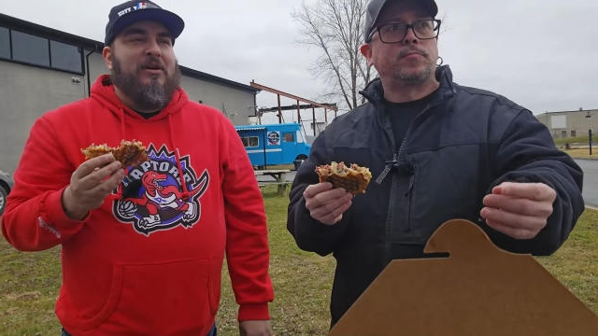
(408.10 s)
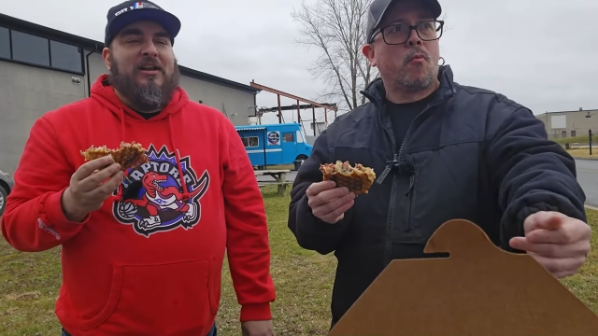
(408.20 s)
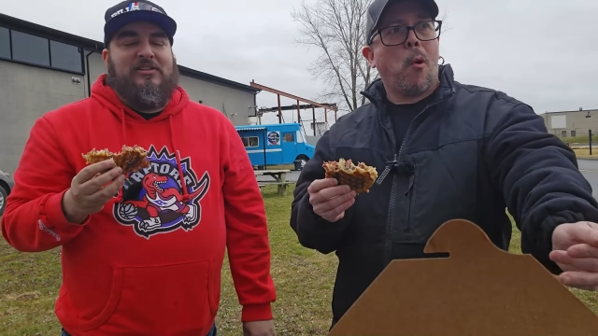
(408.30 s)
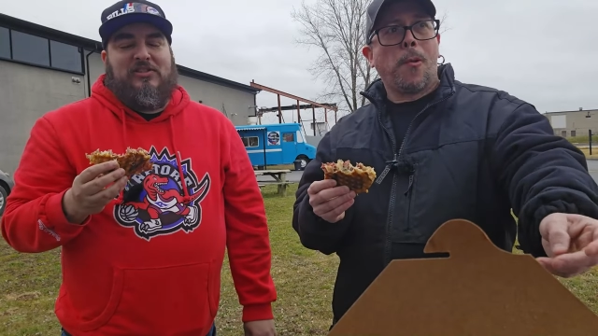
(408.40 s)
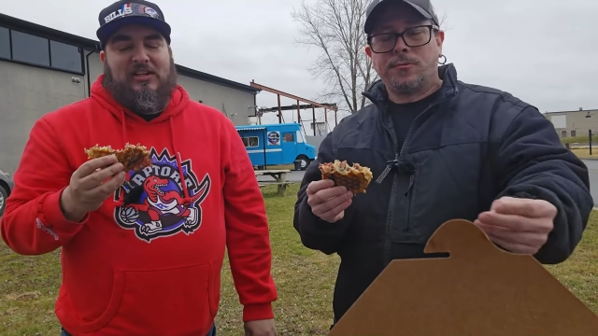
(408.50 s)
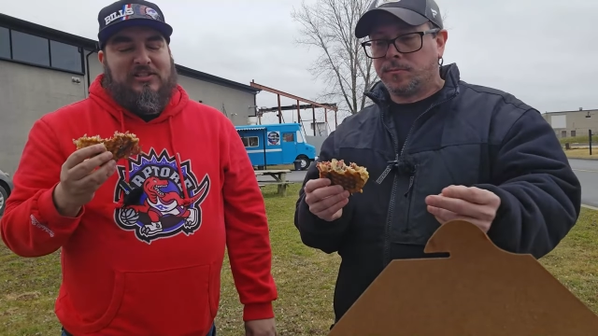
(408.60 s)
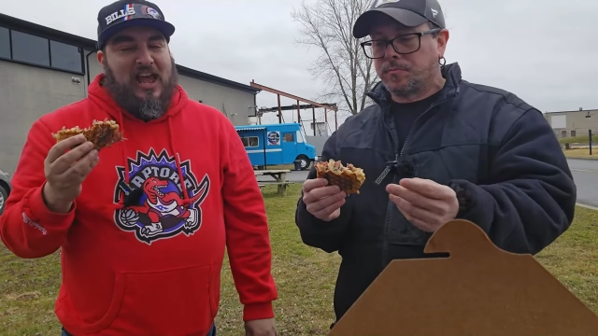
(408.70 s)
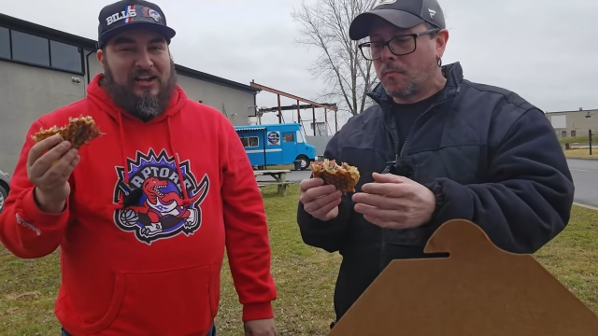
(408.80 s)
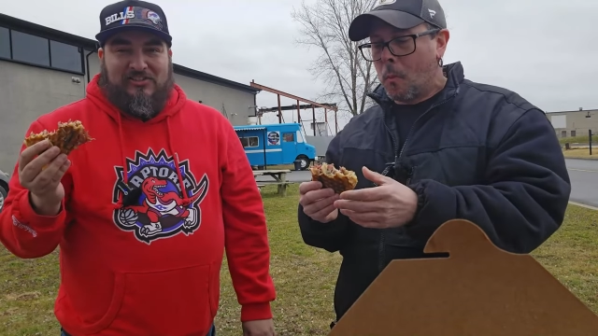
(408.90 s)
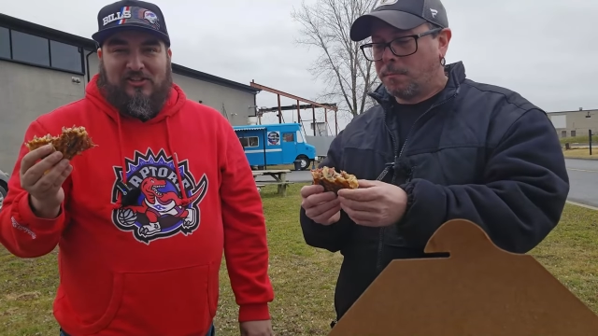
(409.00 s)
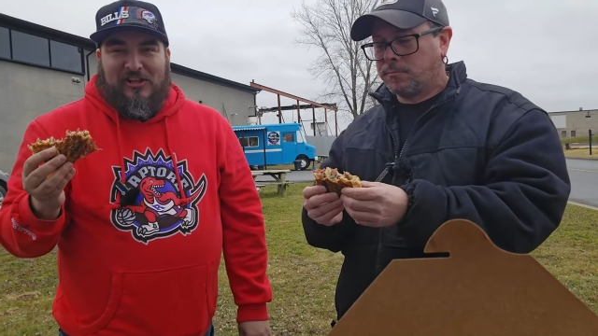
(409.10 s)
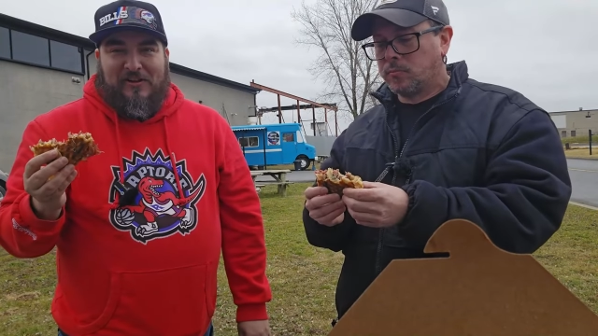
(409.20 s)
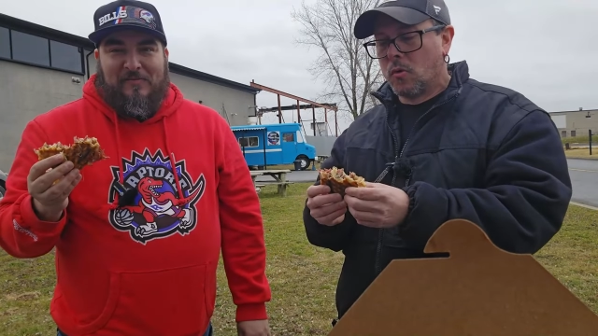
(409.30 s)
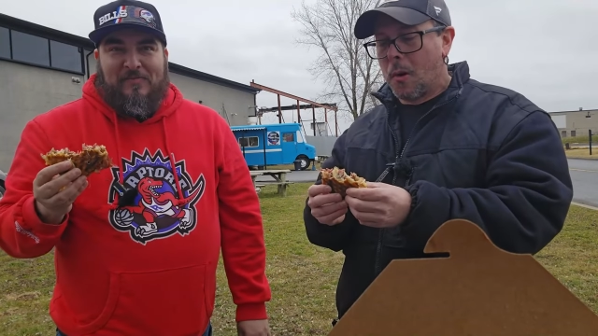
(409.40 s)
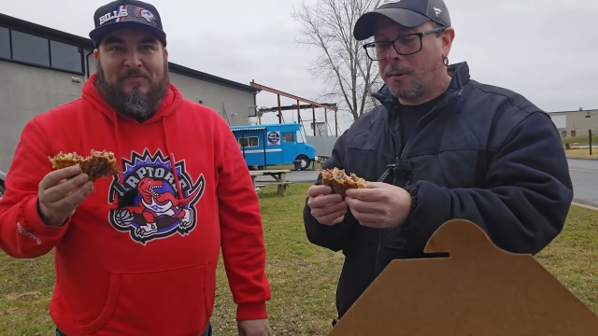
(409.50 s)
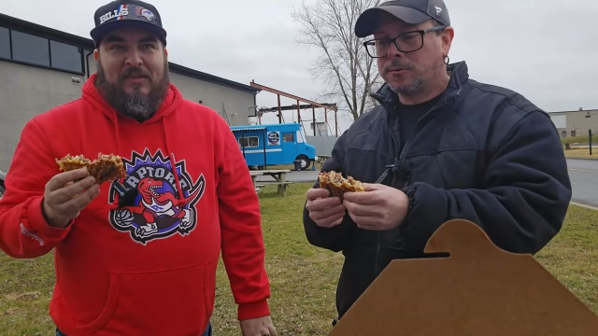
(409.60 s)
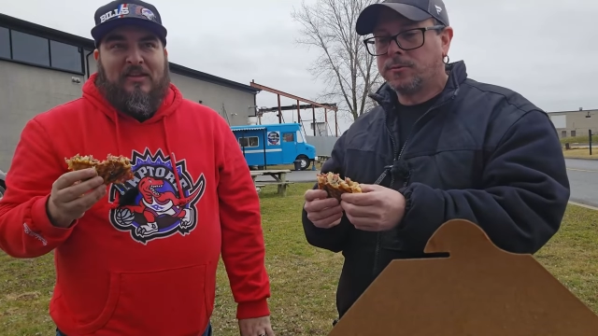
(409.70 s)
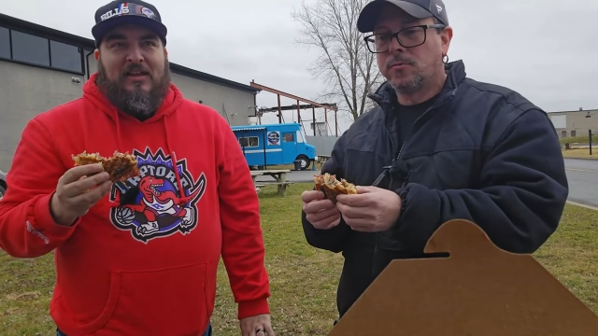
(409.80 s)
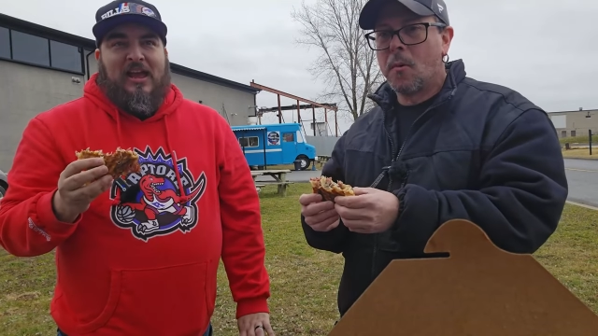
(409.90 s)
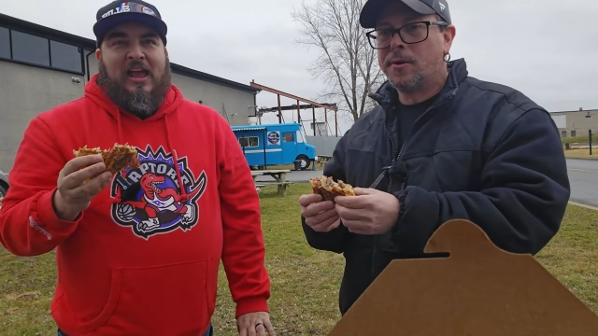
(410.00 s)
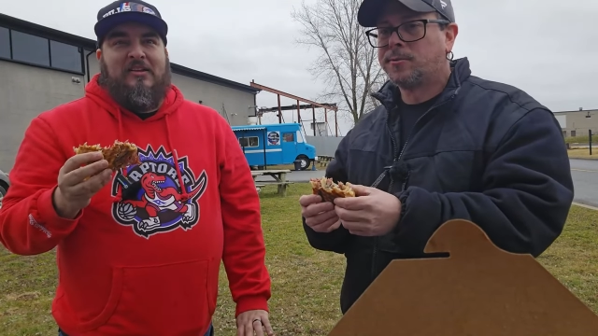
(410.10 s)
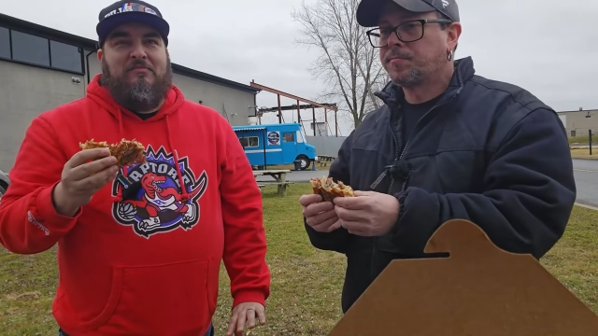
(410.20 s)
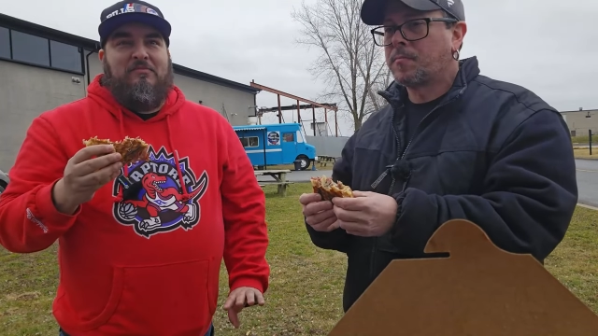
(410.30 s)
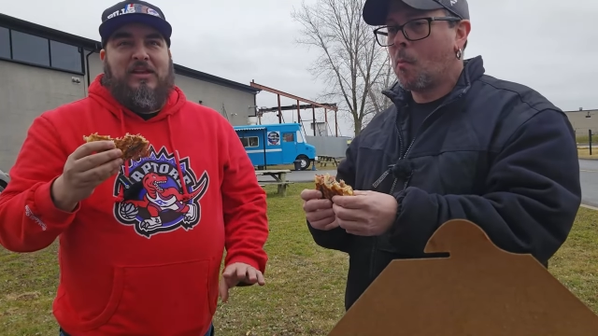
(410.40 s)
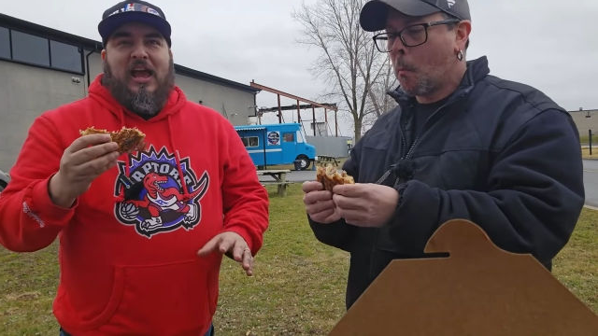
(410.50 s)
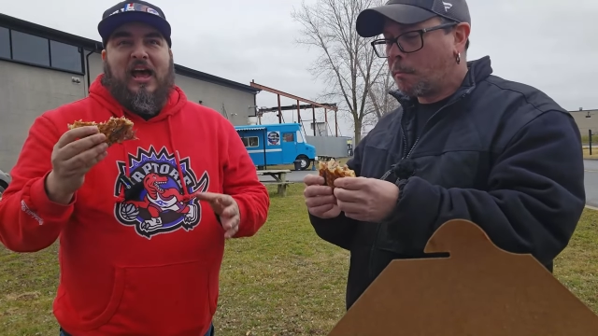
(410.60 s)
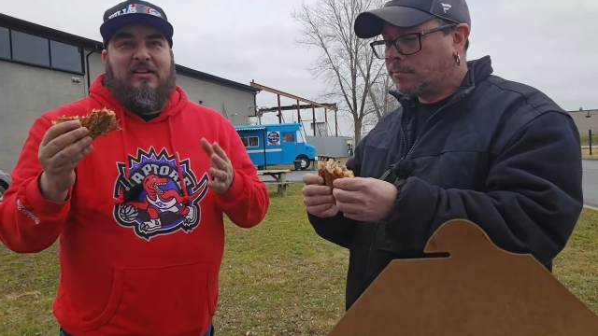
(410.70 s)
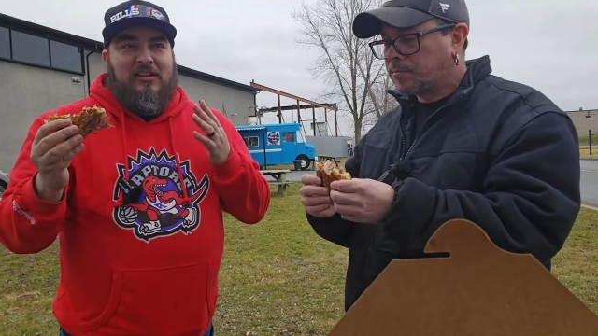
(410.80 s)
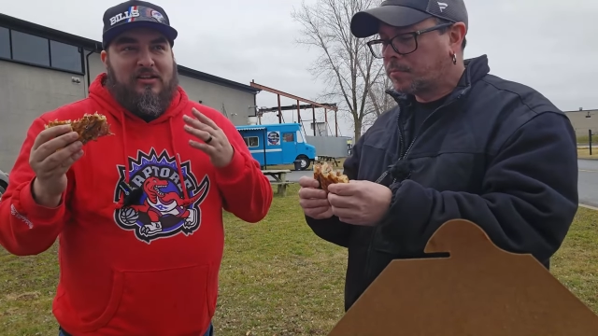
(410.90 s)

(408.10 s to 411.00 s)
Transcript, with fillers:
Speaker 1: But it's it's excellent, and yeah,